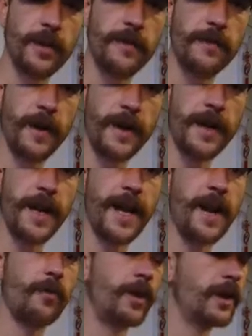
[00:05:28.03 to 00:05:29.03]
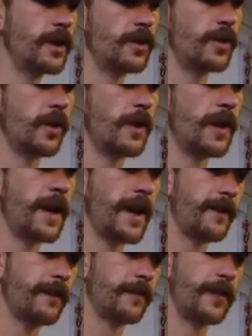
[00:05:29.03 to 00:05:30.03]
really fun, and I really enjoy
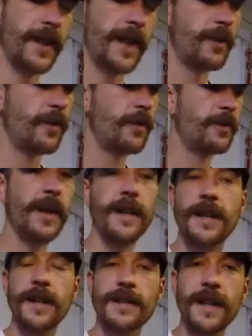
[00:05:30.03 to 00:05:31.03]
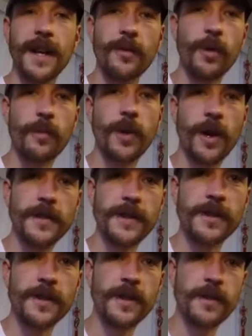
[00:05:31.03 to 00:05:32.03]
kind of thinking through and trying to decide what cards
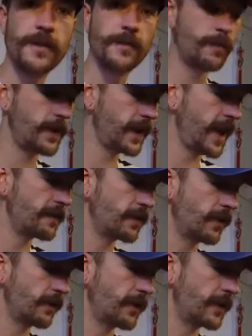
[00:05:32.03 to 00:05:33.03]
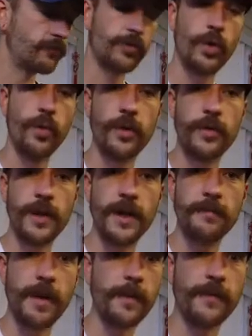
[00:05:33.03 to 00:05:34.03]
I should use, but the game's over in 2 or
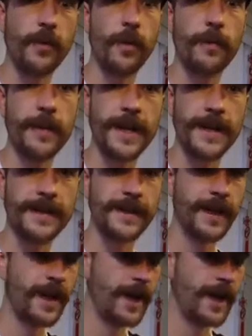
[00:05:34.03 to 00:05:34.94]
3, maybe 4 minutes,